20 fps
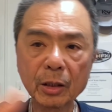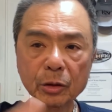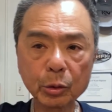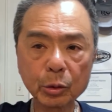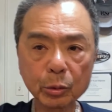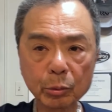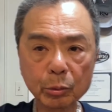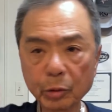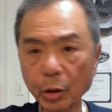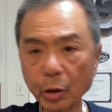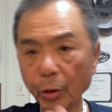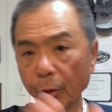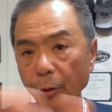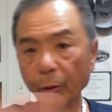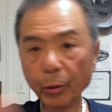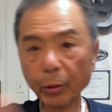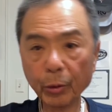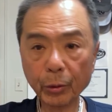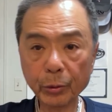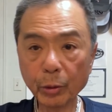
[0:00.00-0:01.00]
to
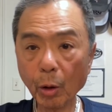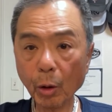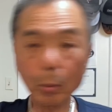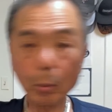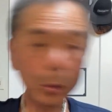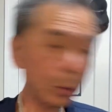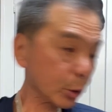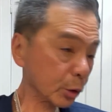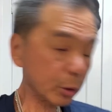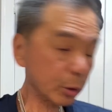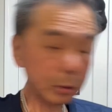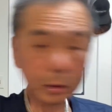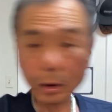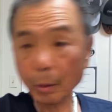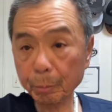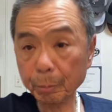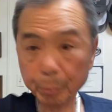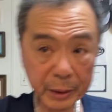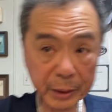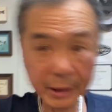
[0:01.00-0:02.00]
turn almost
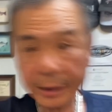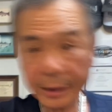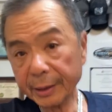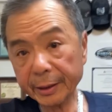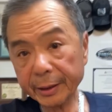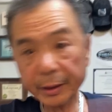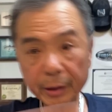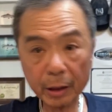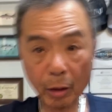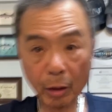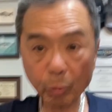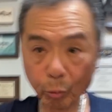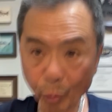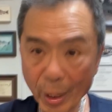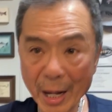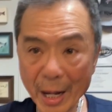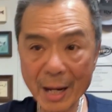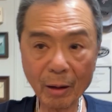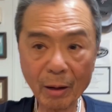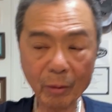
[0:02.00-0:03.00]
completely
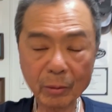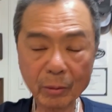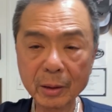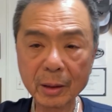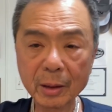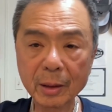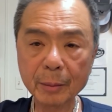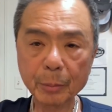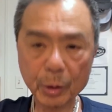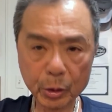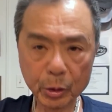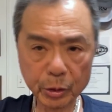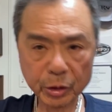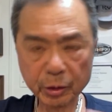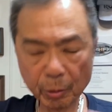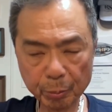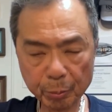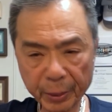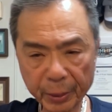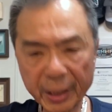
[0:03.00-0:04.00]
around, because
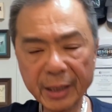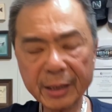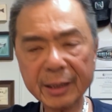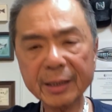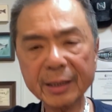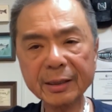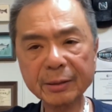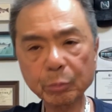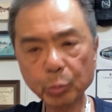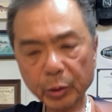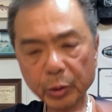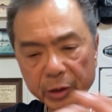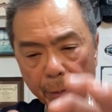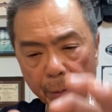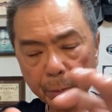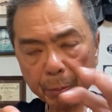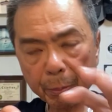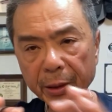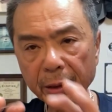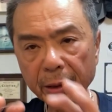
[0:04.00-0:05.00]
the bait is with
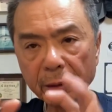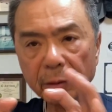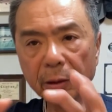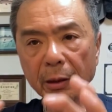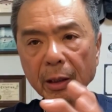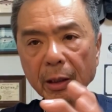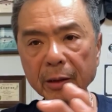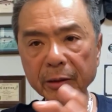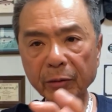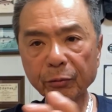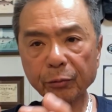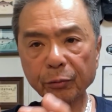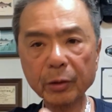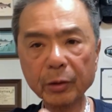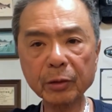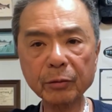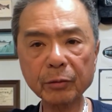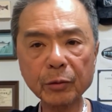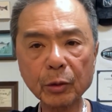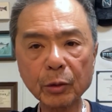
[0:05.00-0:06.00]
the bill on the
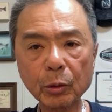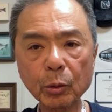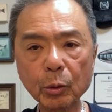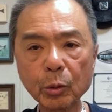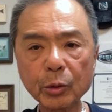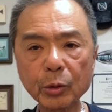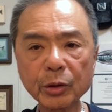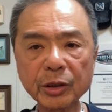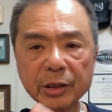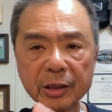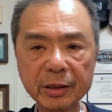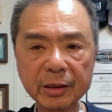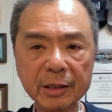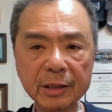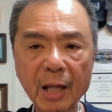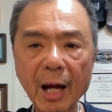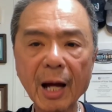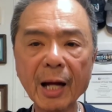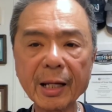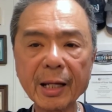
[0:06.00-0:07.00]
front of the lure is
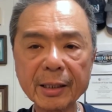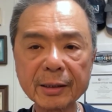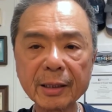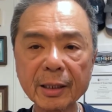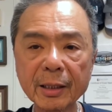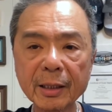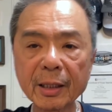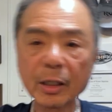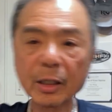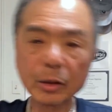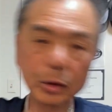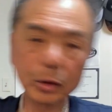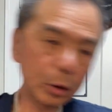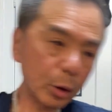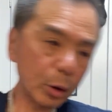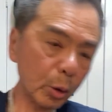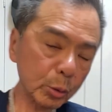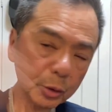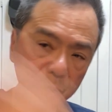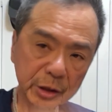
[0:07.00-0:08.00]
designed to
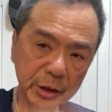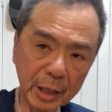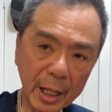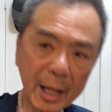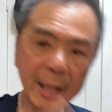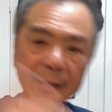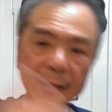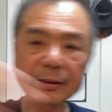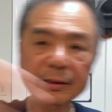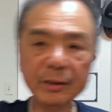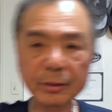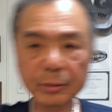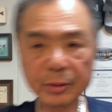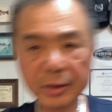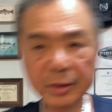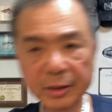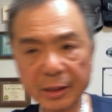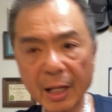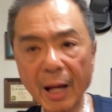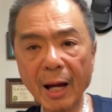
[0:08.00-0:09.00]
go side to
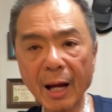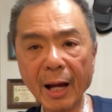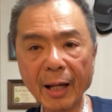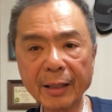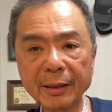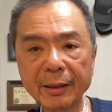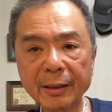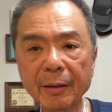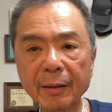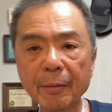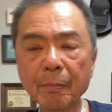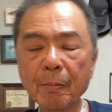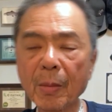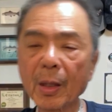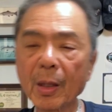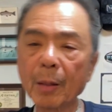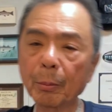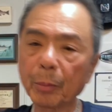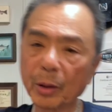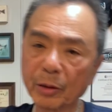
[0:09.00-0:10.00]
side.
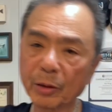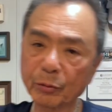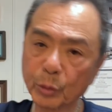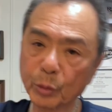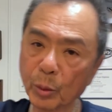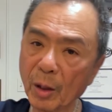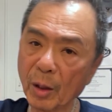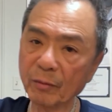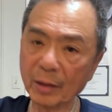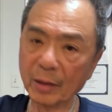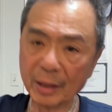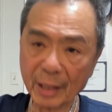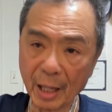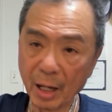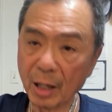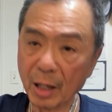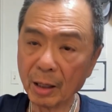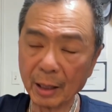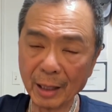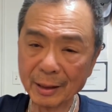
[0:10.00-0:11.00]
But if you have a
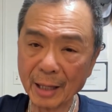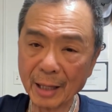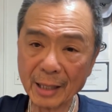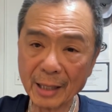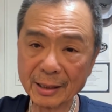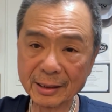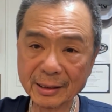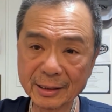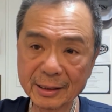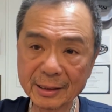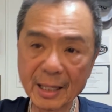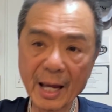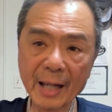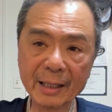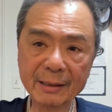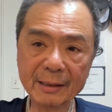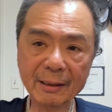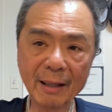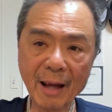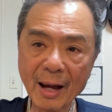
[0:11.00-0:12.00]
lot of
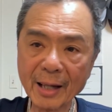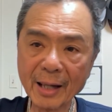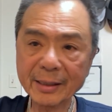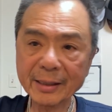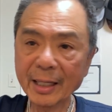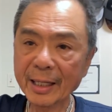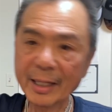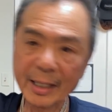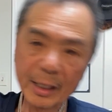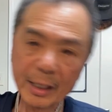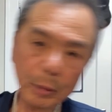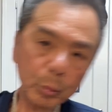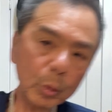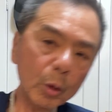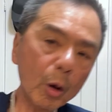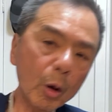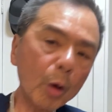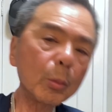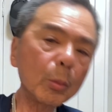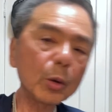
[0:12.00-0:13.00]
slack line, it
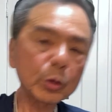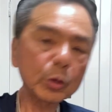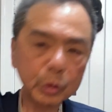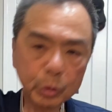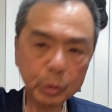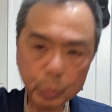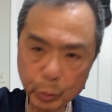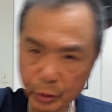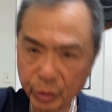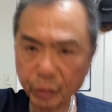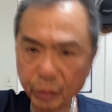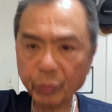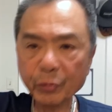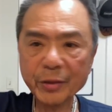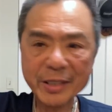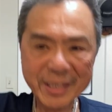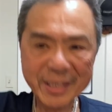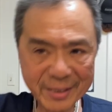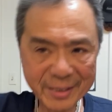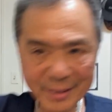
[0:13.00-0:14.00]
will almost do a
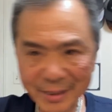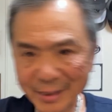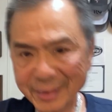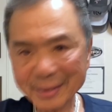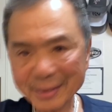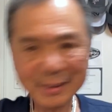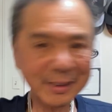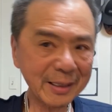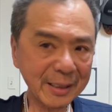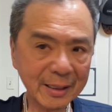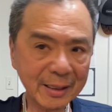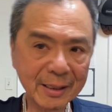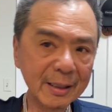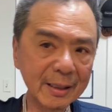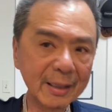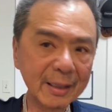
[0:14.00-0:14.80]
360,